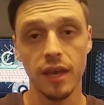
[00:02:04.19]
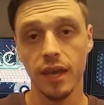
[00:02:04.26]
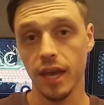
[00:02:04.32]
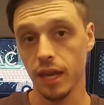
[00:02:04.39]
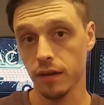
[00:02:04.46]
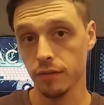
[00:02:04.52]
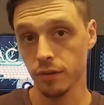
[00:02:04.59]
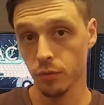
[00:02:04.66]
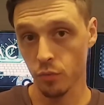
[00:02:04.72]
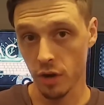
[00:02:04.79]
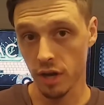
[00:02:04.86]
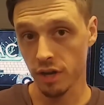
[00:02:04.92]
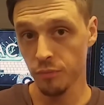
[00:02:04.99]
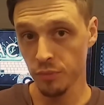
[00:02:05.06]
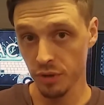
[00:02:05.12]
Handling
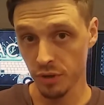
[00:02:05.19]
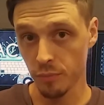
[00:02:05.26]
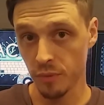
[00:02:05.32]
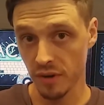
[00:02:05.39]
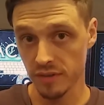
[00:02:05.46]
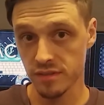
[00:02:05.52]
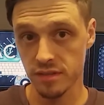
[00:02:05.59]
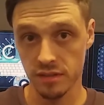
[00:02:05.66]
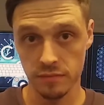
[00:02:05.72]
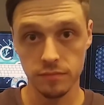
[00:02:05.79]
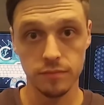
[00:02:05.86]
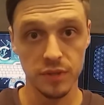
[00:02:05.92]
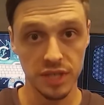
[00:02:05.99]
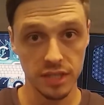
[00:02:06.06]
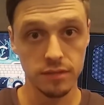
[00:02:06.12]
raw computer parts
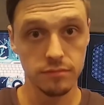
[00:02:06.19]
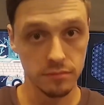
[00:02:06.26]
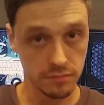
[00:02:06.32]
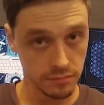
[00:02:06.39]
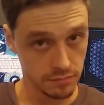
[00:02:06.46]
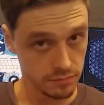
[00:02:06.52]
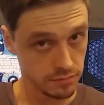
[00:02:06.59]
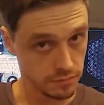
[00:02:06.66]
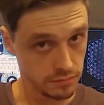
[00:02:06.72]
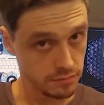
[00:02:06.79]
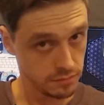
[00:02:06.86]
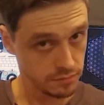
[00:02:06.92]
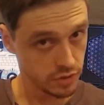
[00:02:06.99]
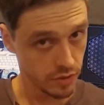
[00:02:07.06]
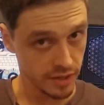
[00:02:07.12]
can be
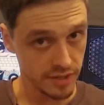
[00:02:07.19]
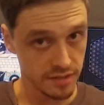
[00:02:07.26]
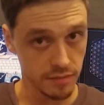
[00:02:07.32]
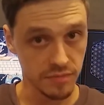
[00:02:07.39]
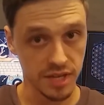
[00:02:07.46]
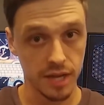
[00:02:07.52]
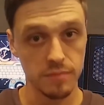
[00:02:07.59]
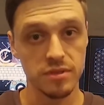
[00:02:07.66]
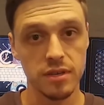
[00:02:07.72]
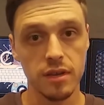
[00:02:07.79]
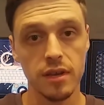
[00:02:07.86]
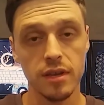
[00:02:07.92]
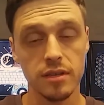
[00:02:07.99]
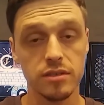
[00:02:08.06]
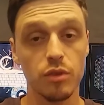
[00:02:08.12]
tricky sometimes,
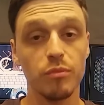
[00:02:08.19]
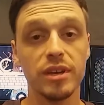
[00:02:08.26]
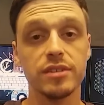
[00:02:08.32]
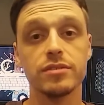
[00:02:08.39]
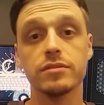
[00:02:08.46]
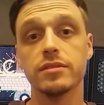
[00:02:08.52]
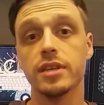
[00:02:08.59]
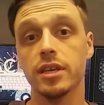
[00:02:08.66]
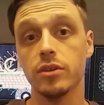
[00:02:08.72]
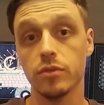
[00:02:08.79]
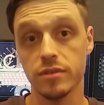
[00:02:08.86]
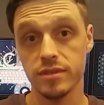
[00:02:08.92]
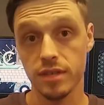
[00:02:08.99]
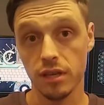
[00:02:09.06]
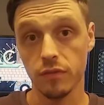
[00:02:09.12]
so make sure that
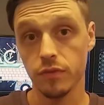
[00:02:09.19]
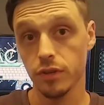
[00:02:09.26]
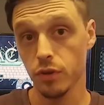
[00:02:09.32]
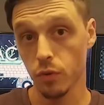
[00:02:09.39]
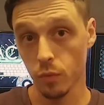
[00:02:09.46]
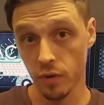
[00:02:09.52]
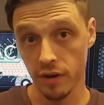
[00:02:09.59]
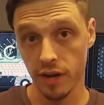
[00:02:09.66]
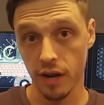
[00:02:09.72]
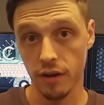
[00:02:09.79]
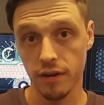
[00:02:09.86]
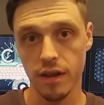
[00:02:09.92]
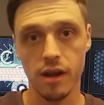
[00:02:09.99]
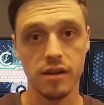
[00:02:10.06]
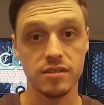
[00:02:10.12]
yourself and your work
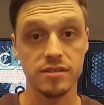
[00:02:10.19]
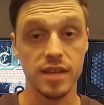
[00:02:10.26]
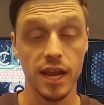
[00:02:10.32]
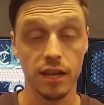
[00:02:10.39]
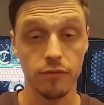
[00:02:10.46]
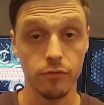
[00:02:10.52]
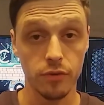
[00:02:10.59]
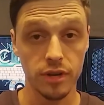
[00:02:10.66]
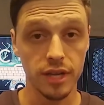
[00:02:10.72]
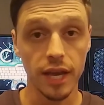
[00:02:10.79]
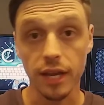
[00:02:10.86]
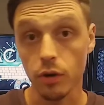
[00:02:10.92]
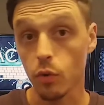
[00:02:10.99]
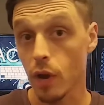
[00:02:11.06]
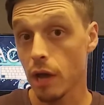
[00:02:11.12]
area are static free
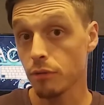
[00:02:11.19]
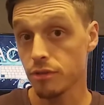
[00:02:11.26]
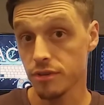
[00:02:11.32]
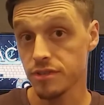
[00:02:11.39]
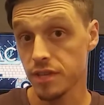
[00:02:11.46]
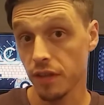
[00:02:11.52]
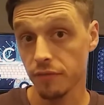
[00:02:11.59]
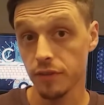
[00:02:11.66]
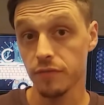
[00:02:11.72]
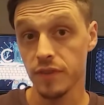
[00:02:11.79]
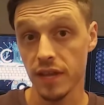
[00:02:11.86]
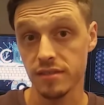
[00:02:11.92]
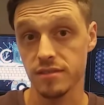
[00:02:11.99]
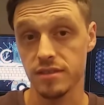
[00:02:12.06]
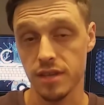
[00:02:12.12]
and ground yourself if
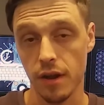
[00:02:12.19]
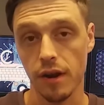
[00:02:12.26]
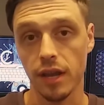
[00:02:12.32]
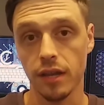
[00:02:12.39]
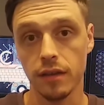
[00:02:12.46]
necessary.